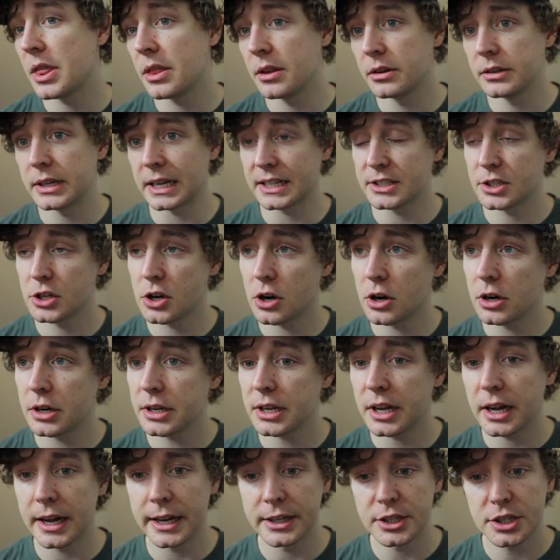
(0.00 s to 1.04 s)
Next
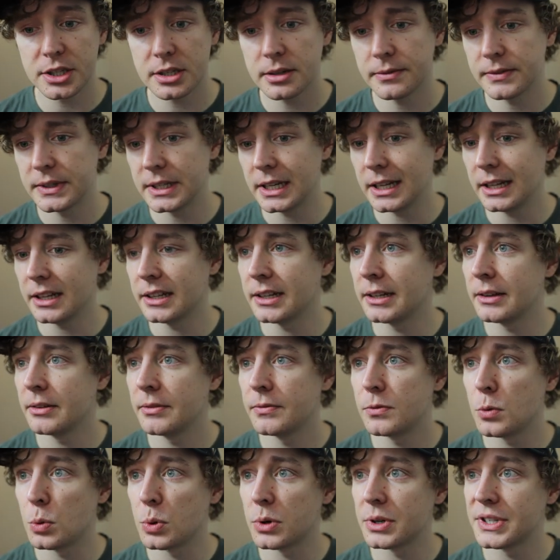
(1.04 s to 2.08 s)
card, just a vanilla
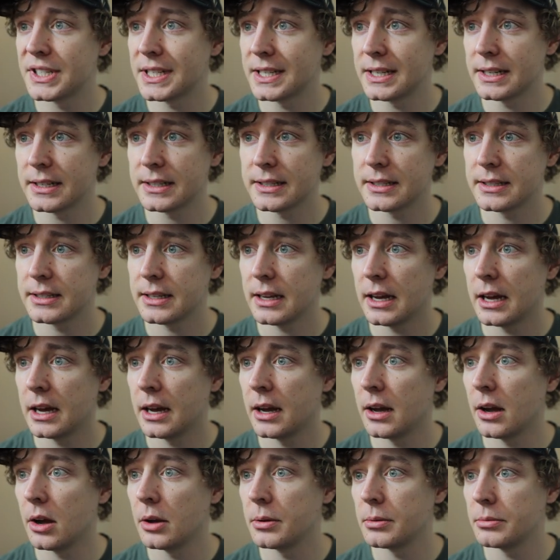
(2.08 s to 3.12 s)

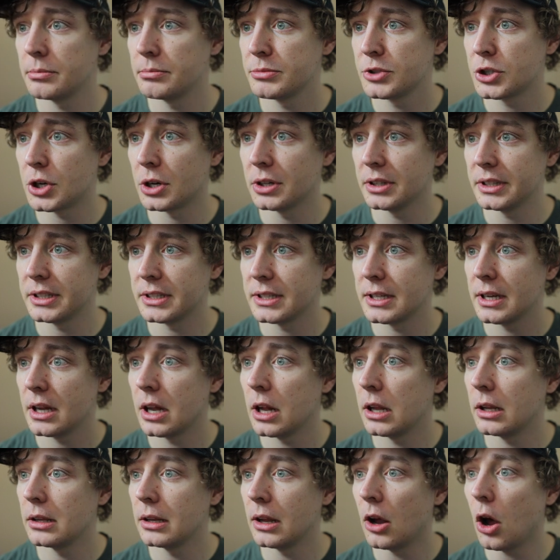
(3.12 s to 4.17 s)
4/6 Charlotte
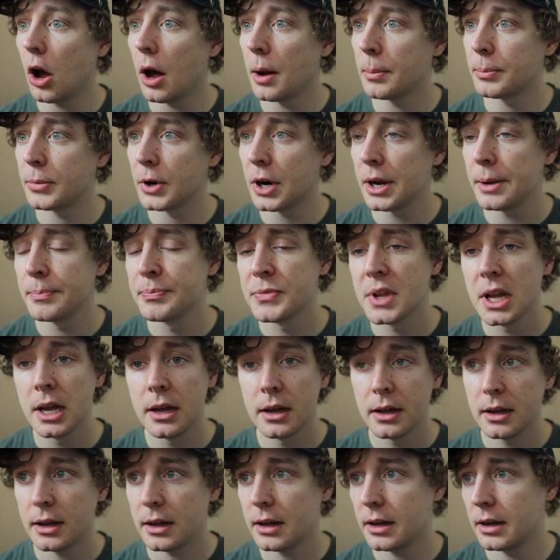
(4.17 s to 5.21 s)
Opera,
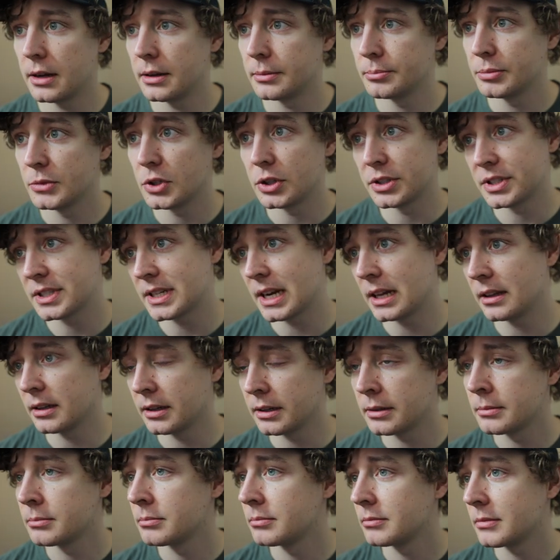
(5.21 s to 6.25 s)
good stat
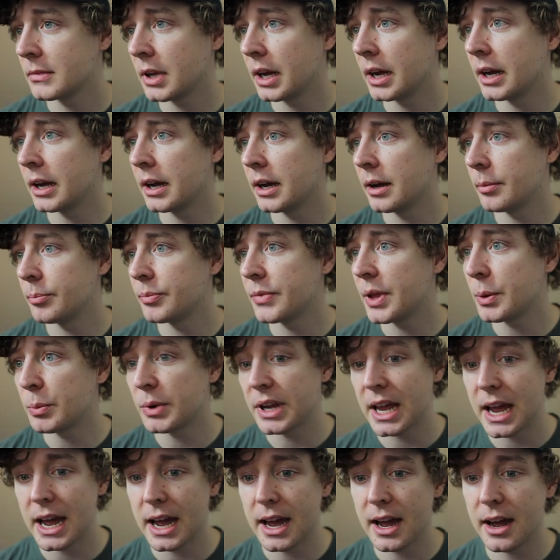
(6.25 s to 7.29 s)
line. Then
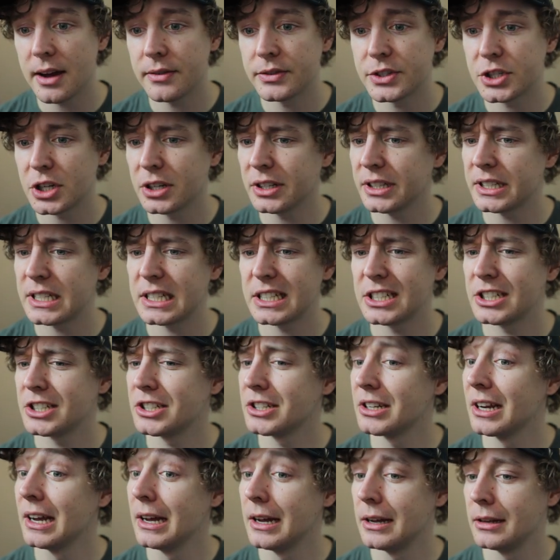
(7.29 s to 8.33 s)
we have Charlotte
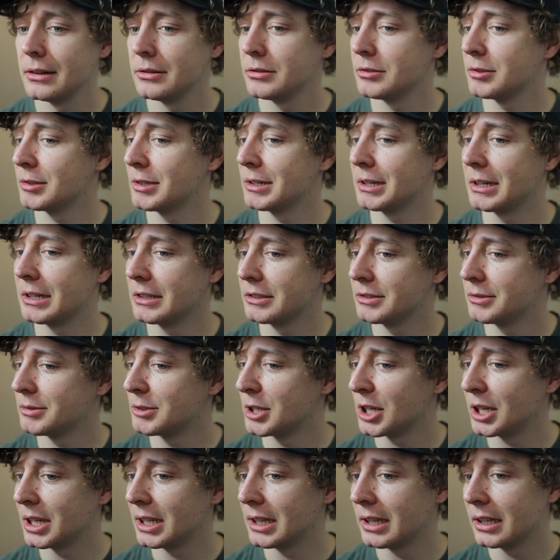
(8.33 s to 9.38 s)

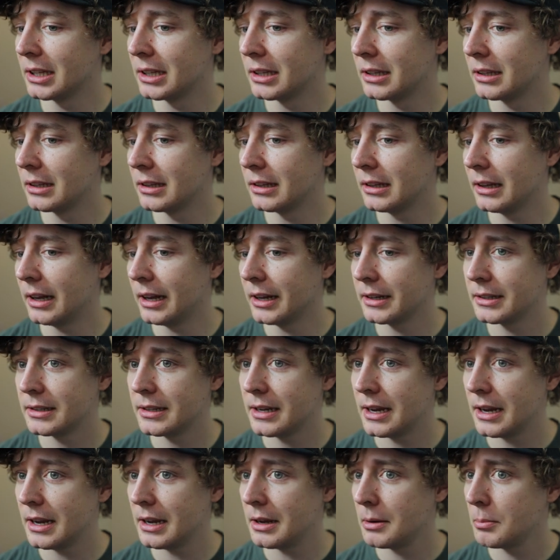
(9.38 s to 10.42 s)

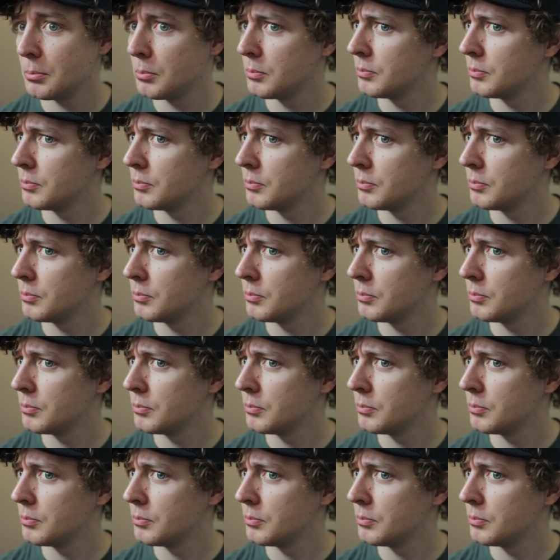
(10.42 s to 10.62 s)
Gelate.